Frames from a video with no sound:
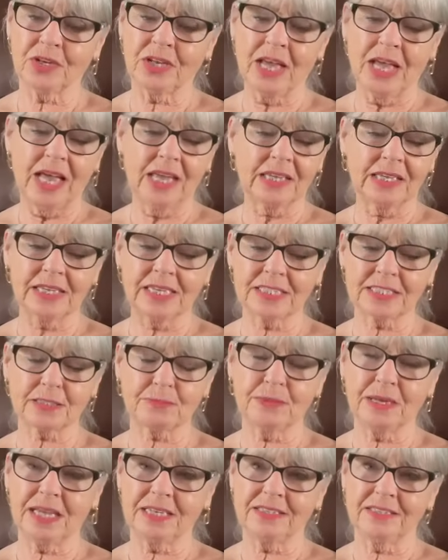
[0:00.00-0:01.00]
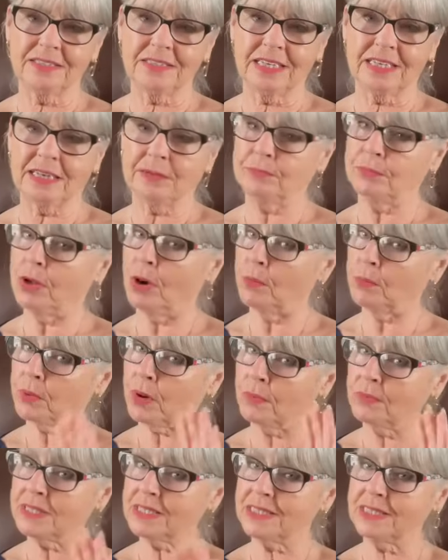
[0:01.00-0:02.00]
You can ask me anything. I'm not
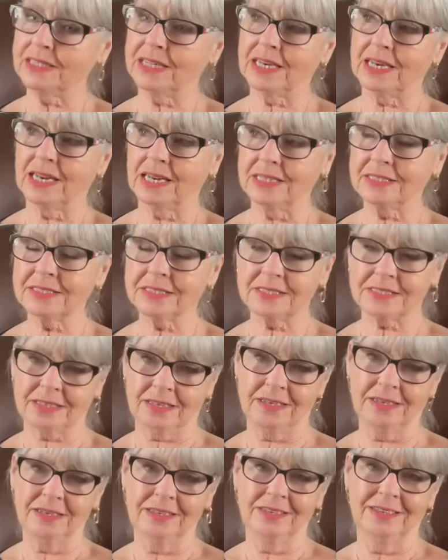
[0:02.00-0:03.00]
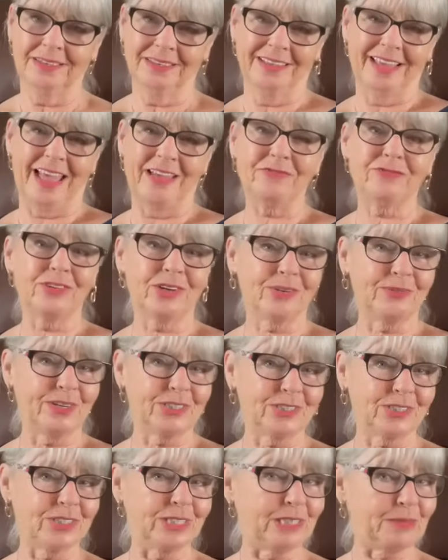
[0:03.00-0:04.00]
promising that I'll answer every question.